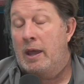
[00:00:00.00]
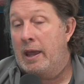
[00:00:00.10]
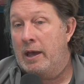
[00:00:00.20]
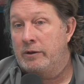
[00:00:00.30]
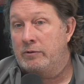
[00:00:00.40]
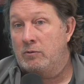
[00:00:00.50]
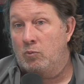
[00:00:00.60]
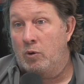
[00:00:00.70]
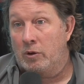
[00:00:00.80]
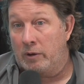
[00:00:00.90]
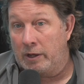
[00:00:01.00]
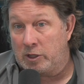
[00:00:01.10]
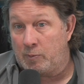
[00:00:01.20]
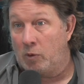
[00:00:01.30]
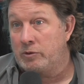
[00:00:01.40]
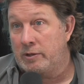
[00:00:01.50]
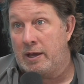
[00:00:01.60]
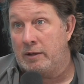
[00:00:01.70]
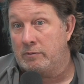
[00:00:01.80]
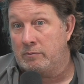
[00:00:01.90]
And we're exposed to
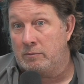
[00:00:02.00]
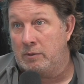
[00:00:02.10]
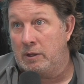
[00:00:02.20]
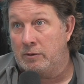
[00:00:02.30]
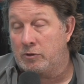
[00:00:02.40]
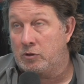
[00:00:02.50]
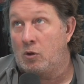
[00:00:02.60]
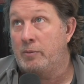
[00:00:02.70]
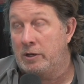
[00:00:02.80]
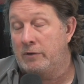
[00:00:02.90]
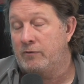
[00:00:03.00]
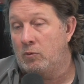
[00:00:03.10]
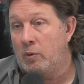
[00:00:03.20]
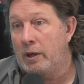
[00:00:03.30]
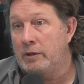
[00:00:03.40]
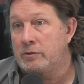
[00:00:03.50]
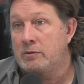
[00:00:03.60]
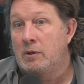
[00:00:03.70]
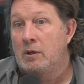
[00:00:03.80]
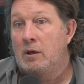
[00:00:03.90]
that in so many different ways.